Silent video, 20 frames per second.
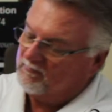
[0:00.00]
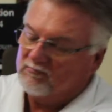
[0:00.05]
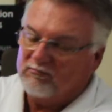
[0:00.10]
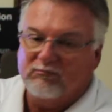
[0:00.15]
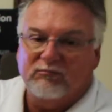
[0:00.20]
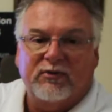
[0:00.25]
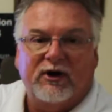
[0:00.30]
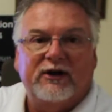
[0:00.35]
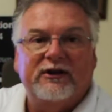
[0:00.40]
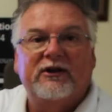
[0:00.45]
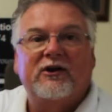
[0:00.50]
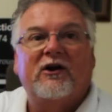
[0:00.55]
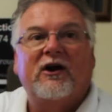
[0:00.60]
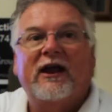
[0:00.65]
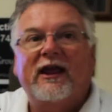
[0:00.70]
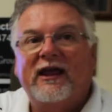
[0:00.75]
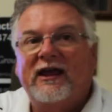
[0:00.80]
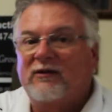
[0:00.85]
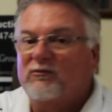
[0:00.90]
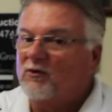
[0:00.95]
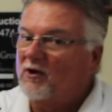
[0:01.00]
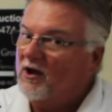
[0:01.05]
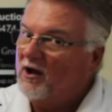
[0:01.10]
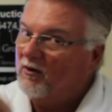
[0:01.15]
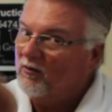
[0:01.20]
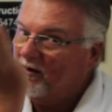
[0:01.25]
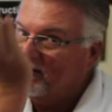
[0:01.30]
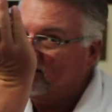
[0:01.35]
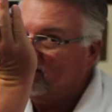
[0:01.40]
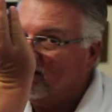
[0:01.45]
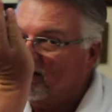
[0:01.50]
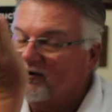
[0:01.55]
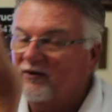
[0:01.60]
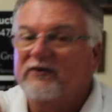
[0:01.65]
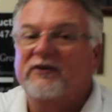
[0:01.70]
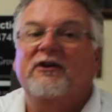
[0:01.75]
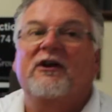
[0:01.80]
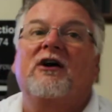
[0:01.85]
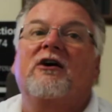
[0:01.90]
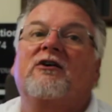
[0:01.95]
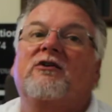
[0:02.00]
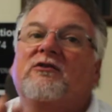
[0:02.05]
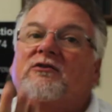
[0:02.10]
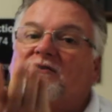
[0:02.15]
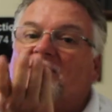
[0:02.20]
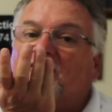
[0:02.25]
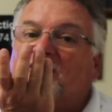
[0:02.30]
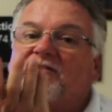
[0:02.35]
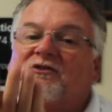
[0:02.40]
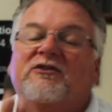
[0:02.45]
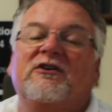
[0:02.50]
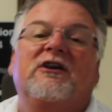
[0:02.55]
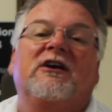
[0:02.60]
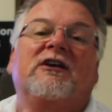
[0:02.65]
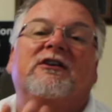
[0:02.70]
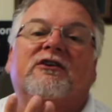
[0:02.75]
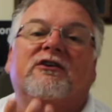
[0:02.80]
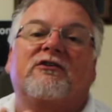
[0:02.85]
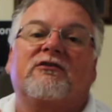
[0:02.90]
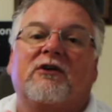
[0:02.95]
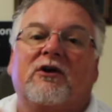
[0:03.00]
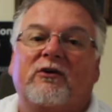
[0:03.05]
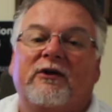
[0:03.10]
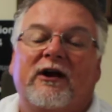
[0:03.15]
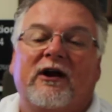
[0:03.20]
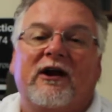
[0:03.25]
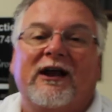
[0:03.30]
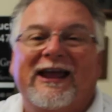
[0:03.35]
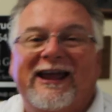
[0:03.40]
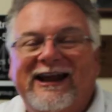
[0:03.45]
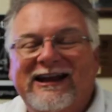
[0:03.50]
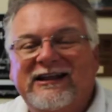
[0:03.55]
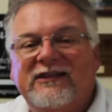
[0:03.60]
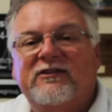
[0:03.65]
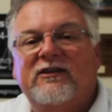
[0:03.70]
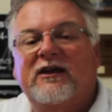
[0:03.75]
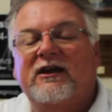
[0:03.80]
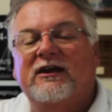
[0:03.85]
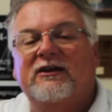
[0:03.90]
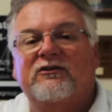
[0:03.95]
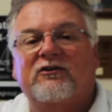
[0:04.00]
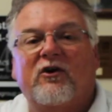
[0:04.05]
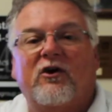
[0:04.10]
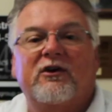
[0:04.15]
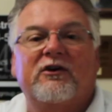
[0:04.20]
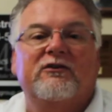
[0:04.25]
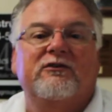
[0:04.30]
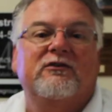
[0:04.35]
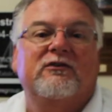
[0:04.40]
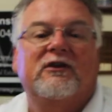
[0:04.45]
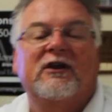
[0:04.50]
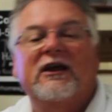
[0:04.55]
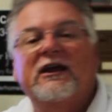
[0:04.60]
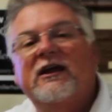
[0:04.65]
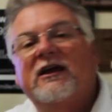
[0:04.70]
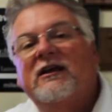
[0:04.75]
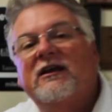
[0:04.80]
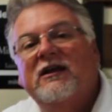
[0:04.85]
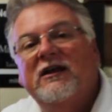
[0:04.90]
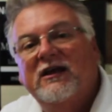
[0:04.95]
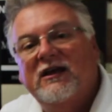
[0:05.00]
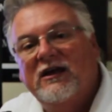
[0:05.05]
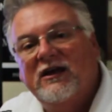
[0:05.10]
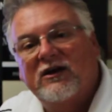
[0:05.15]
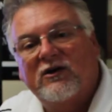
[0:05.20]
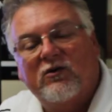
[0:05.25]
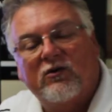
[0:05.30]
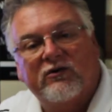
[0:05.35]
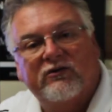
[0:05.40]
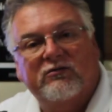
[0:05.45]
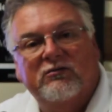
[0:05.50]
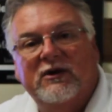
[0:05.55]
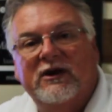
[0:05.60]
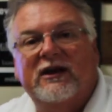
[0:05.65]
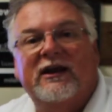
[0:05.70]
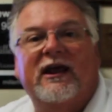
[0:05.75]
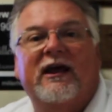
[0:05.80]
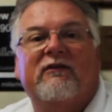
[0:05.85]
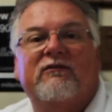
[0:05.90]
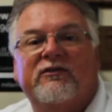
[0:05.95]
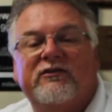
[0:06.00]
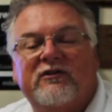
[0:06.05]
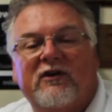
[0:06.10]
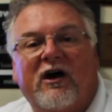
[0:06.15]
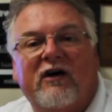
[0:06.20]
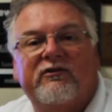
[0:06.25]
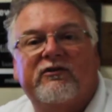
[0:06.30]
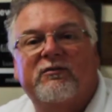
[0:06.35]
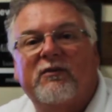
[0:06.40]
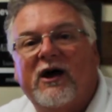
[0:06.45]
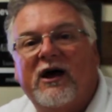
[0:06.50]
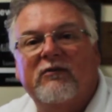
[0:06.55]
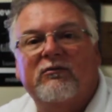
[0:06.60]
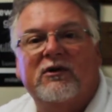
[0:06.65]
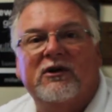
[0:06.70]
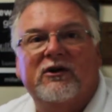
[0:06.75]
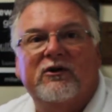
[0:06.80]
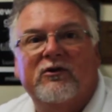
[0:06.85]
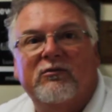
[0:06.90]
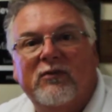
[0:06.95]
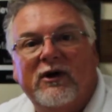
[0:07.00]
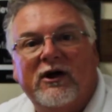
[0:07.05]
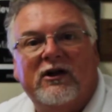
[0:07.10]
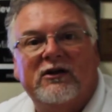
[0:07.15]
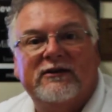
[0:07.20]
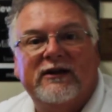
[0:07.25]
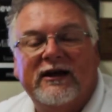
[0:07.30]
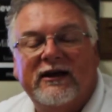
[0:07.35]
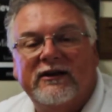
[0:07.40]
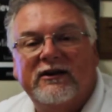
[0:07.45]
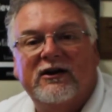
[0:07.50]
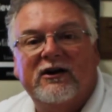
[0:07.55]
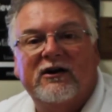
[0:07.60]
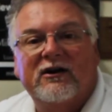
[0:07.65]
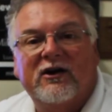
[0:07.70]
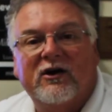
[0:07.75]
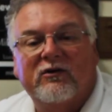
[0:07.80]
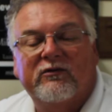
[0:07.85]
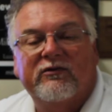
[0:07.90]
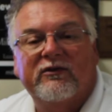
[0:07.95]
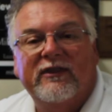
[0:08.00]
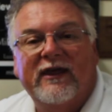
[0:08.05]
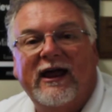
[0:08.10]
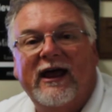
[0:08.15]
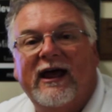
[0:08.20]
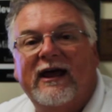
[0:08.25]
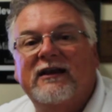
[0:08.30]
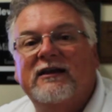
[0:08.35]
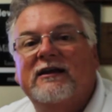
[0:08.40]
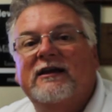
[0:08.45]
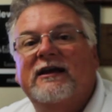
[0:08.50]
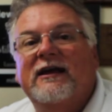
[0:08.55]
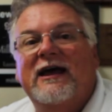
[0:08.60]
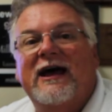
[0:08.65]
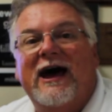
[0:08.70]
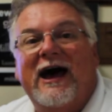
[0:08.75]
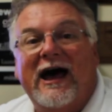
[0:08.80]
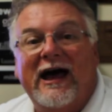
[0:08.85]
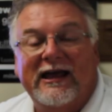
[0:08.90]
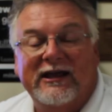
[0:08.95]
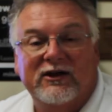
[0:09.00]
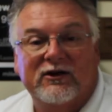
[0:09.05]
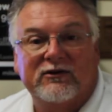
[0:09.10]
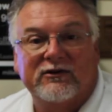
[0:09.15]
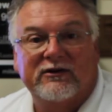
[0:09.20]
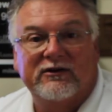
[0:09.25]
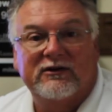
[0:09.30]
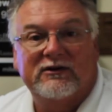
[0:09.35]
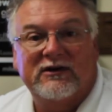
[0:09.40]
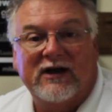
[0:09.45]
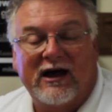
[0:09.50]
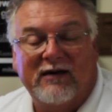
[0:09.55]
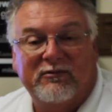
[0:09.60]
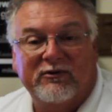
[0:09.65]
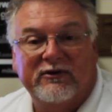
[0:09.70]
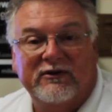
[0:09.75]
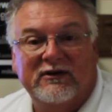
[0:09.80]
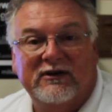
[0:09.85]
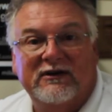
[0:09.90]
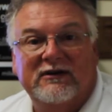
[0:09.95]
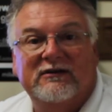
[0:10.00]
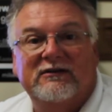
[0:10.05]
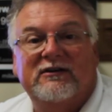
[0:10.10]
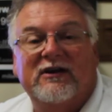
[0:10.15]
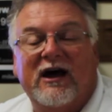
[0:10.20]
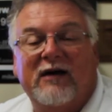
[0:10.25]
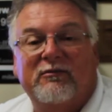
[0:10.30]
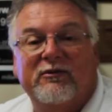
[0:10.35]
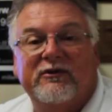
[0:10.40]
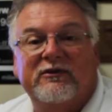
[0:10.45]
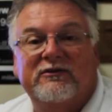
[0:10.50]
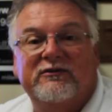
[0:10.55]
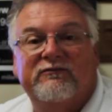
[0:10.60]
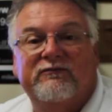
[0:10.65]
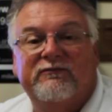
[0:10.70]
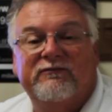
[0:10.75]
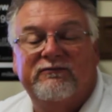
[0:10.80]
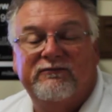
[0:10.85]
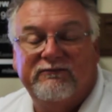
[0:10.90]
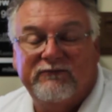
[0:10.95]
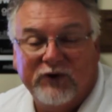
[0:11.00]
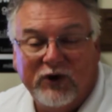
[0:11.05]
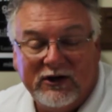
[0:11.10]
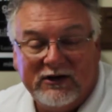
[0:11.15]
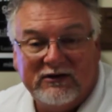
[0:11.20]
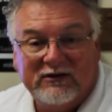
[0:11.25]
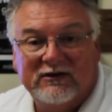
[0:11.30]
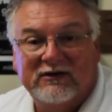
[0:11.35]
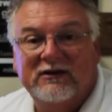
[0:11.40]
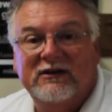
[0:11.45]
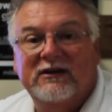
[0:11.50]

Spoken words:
butt of your hand will always go to the nose, the chin, the throat area, anything as hard as you can. Of course, men have a soft spot below the belt down there. Go for that. High heel to the top of the foot.